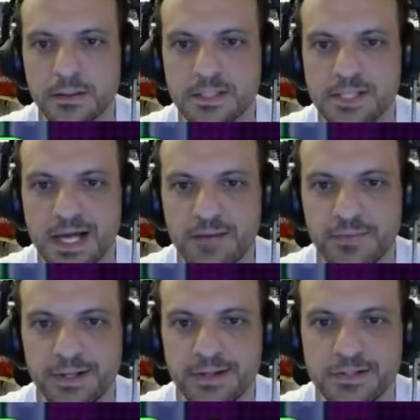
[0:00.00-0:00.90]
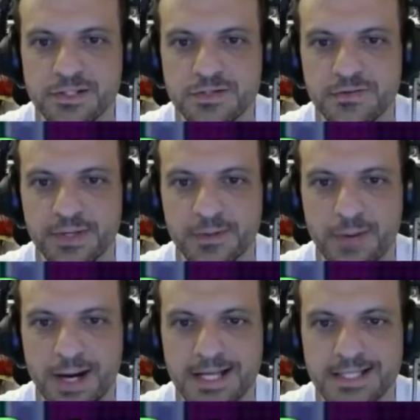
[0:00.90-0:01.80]
These are like real
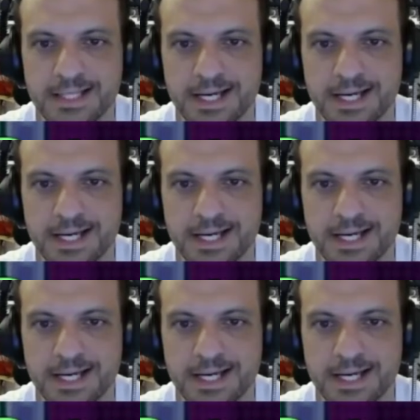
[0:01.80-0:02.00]
streetwise